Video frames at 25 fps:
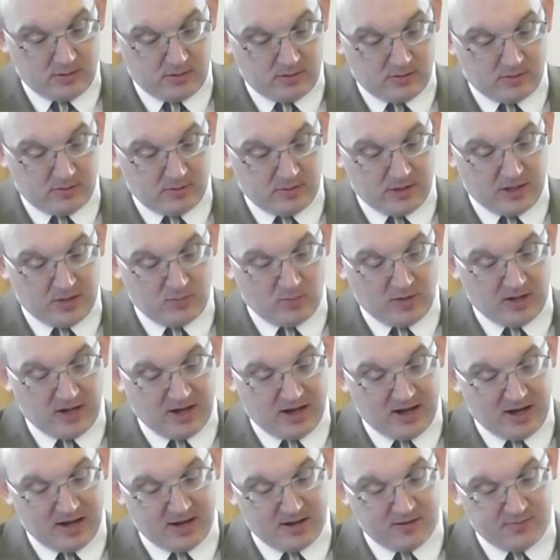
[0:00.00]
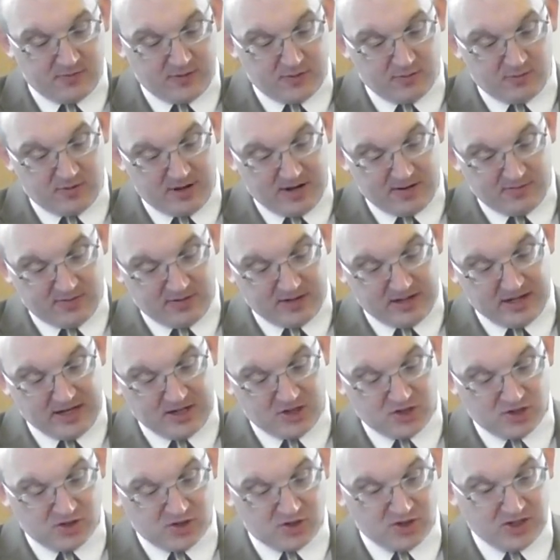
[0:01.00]
And then we have in
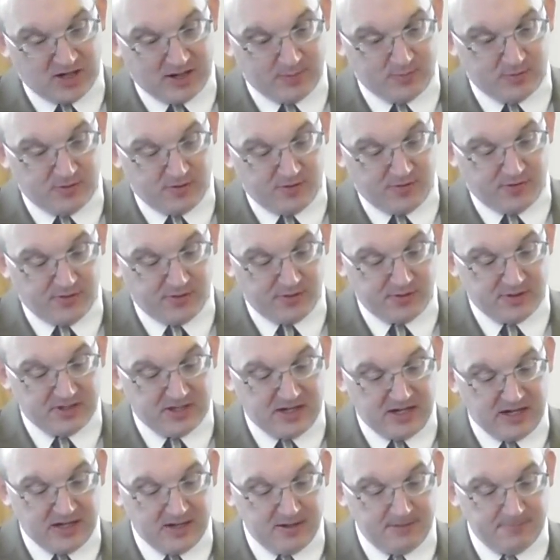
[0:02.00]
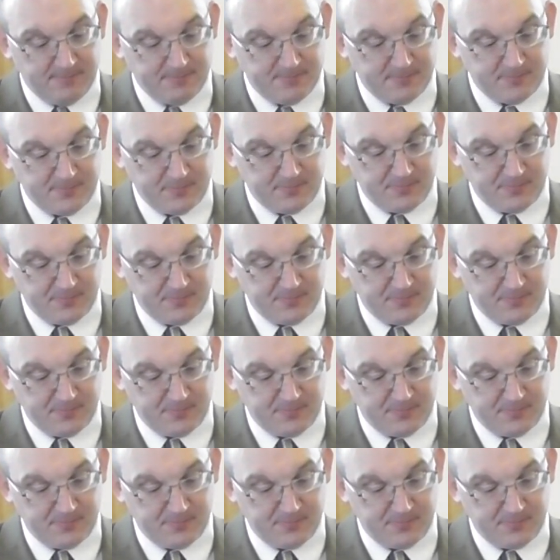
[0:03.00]
Revelation chapter 13